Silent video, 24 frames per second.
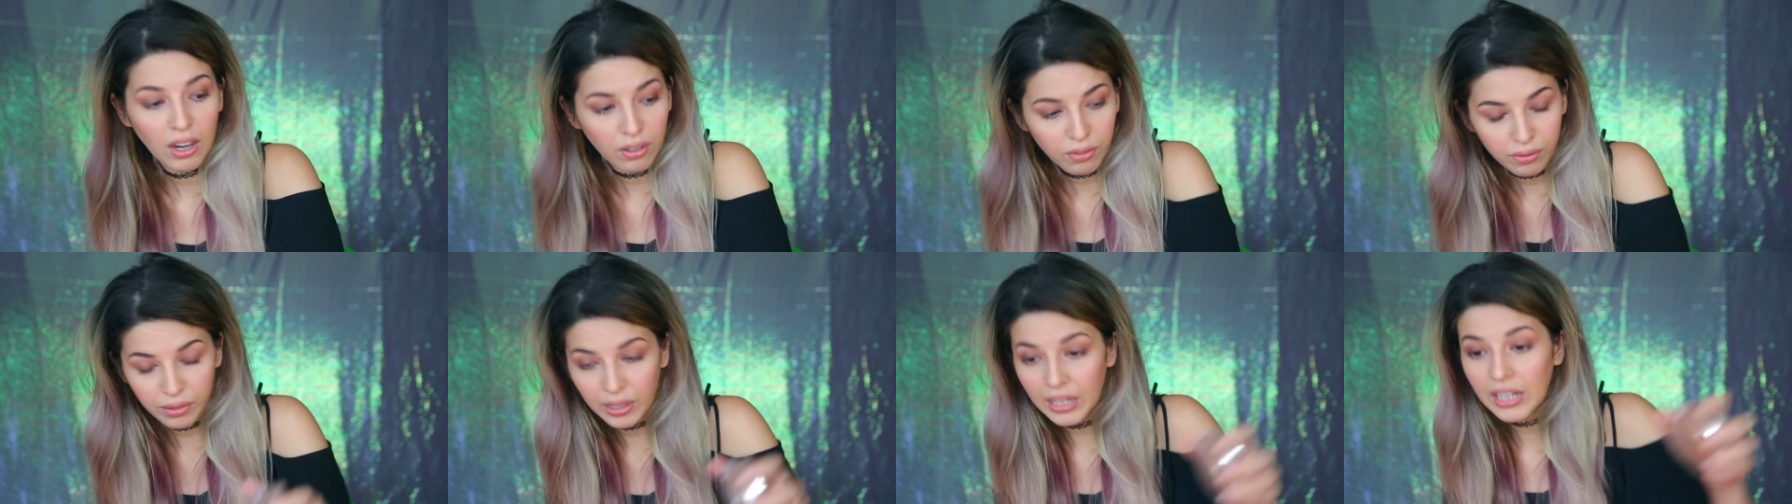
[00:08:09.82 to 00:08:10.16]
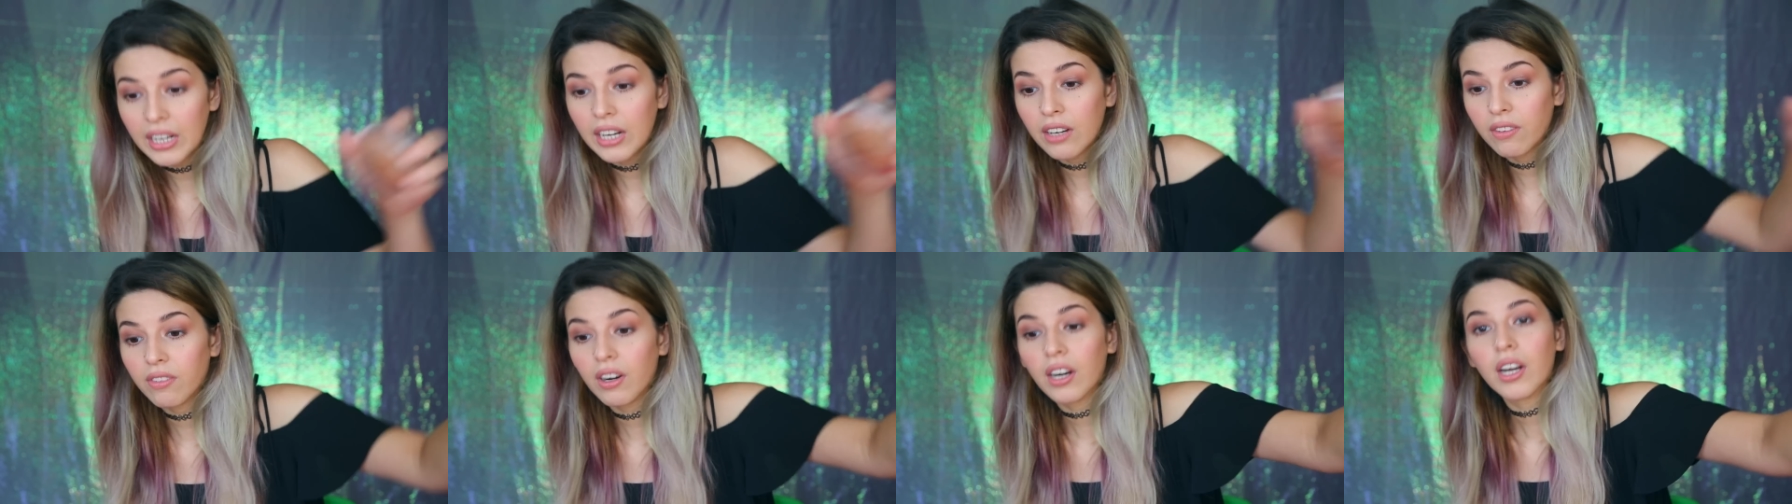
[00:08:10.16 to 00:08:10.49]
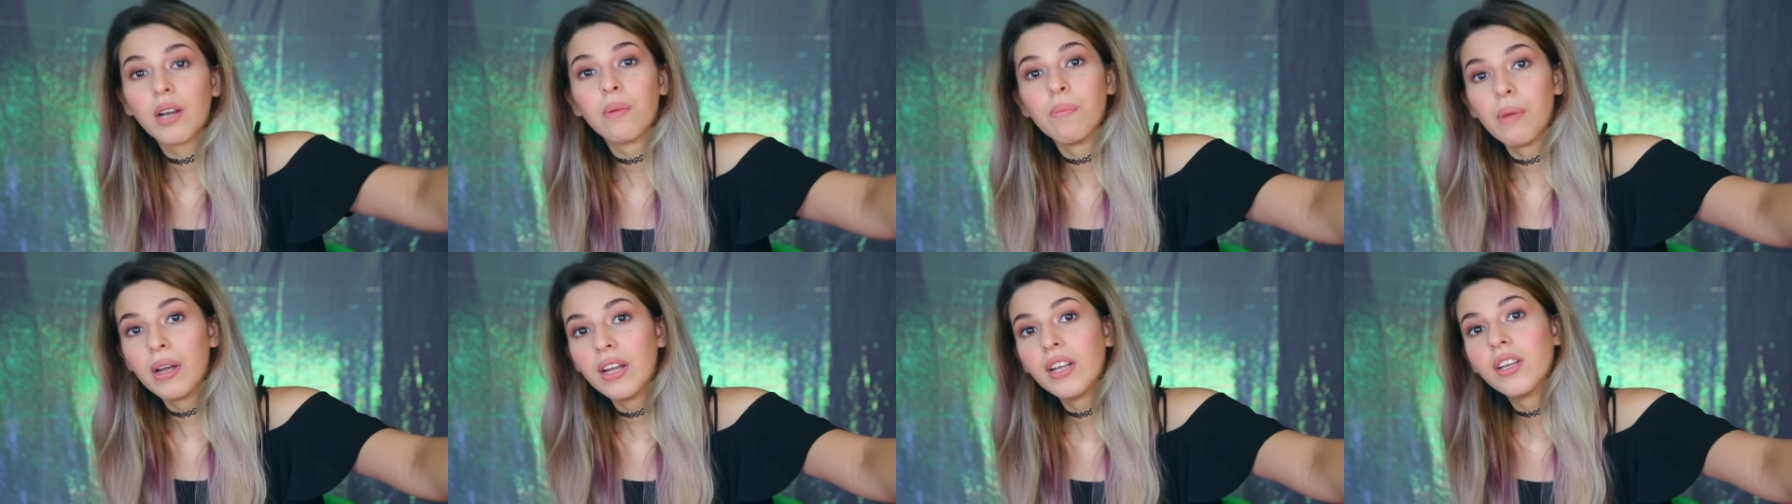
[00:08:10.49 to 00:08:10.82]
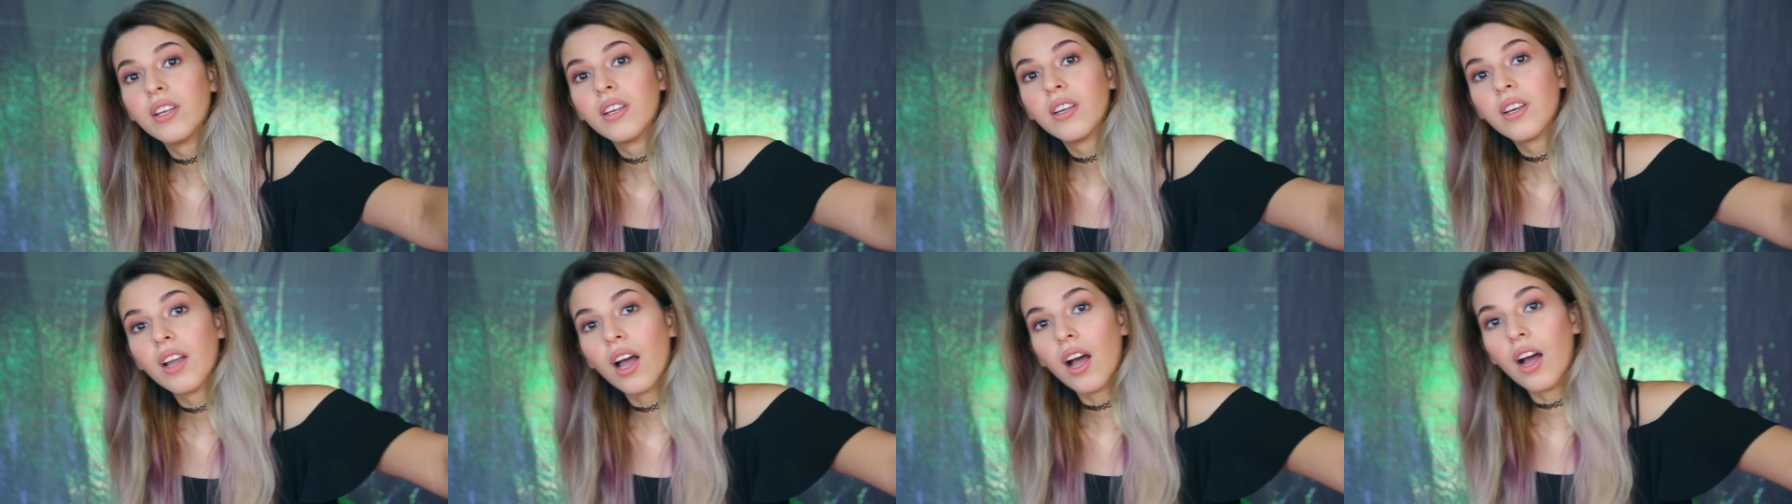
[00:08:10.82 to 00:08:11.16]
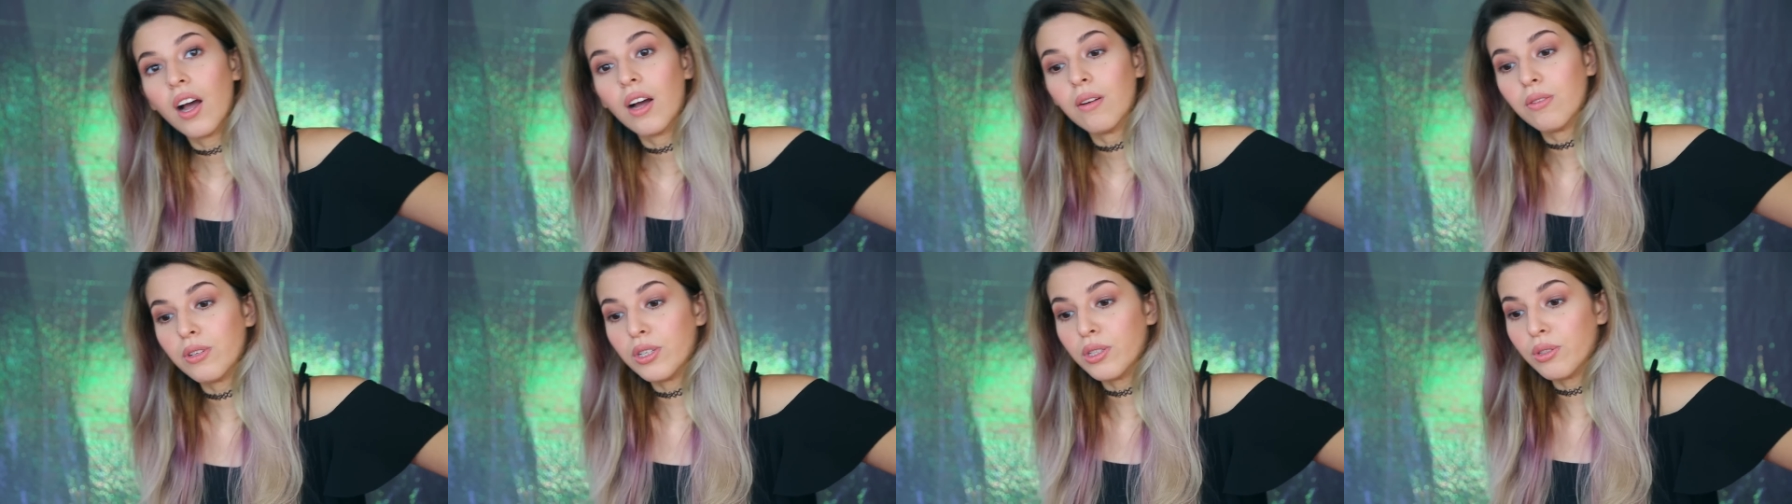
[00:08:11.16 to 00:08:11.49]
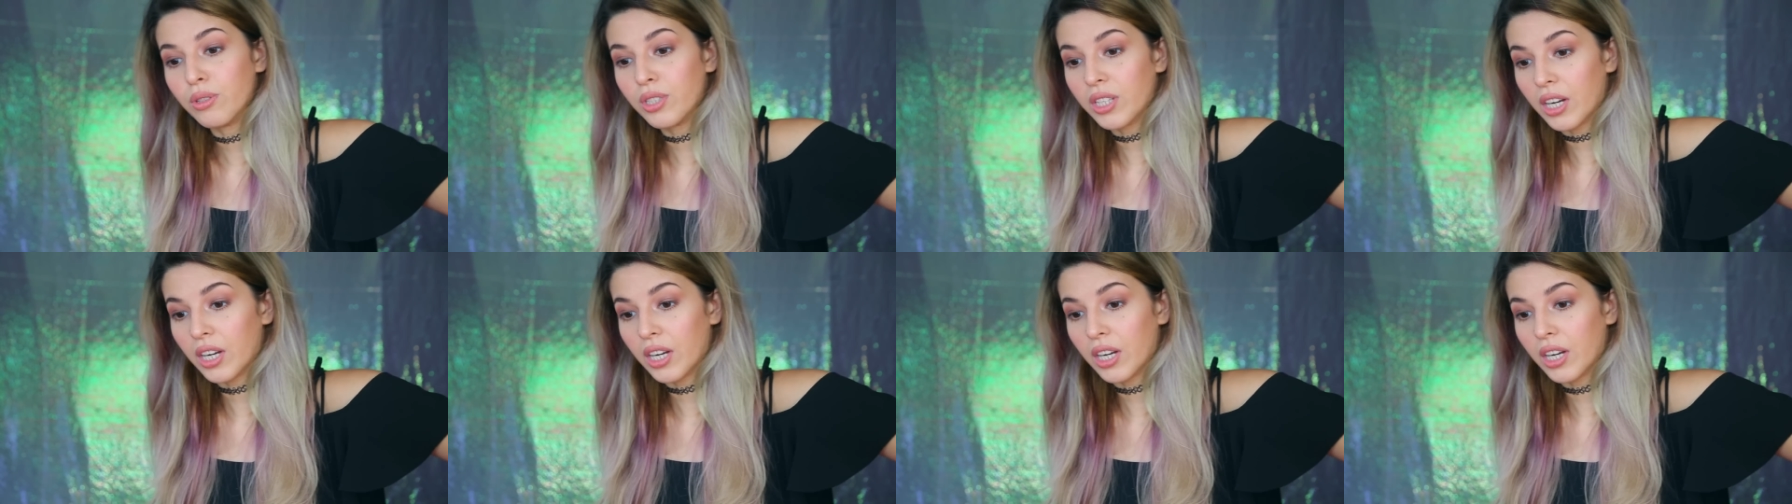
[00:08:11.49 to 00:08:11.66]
I really recommend you